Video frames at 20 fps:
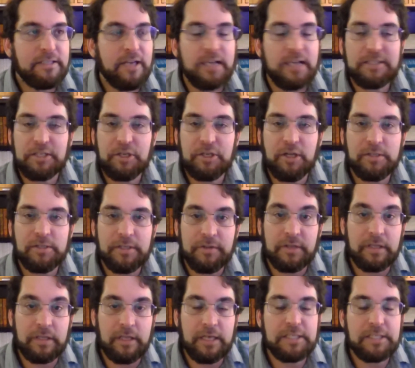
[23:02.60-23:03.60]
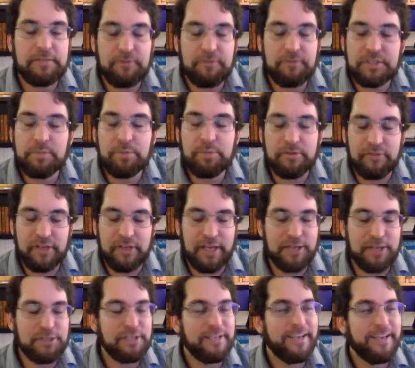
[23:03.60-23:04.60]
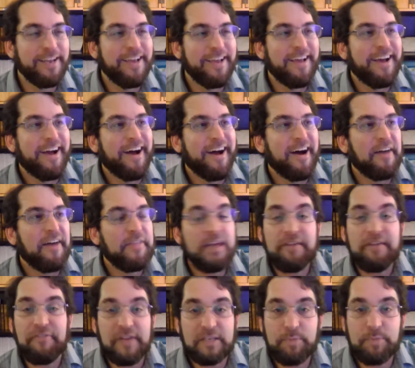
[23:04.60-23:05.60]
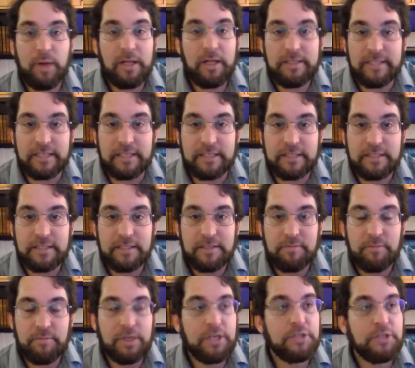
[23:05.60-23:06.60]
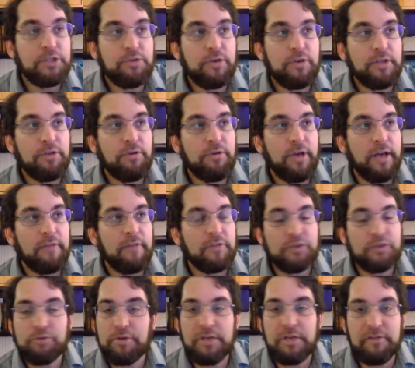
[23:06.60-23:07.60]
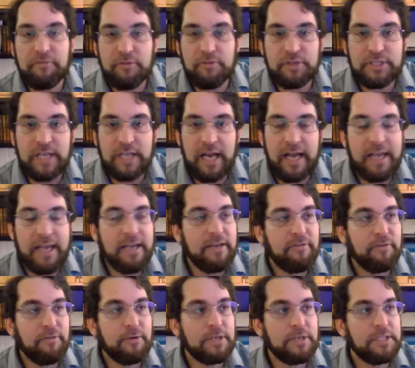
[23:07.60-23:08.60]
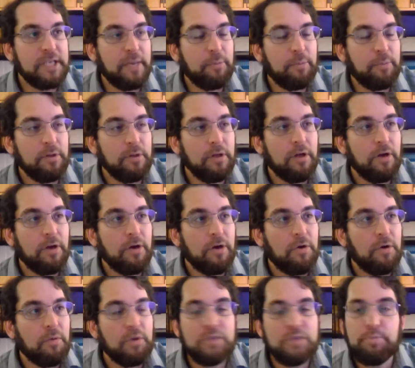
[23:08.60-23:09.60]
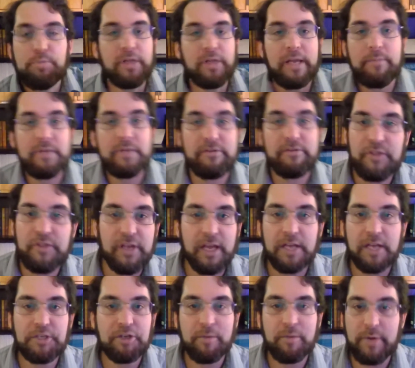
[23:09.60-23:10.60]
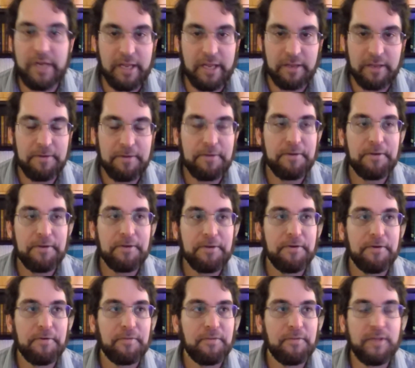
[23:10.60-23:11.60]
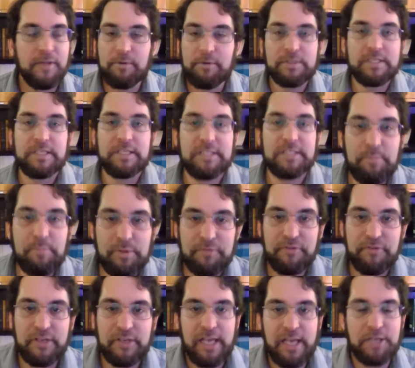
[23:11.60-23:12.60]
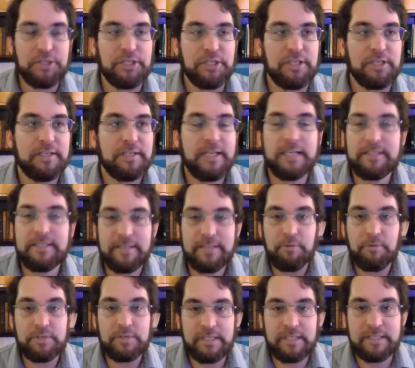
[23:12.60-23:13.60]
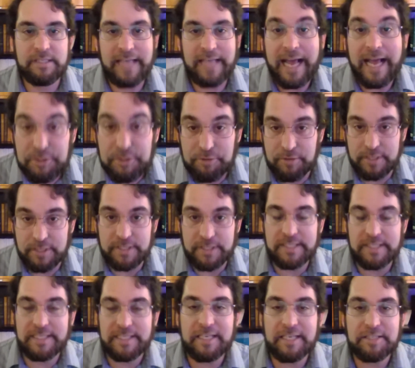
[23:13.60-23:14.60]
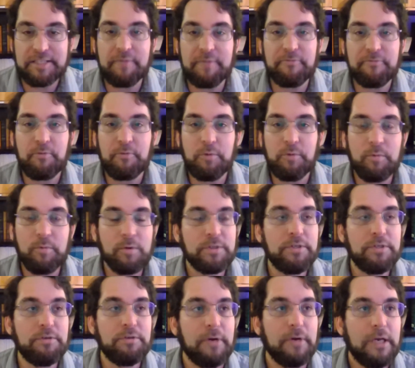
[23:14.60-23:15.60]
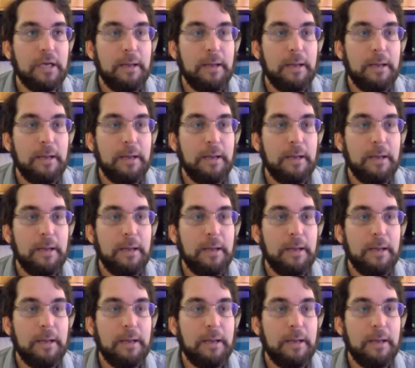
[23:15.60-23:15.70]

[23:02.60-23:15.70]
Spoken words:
Dawson called it the lust for simplification. That affects politics, because you have the Treaty of Versailles, for example, which blamed everything on Germany. That was a simplification. That was disastrous. It set us up for World War II.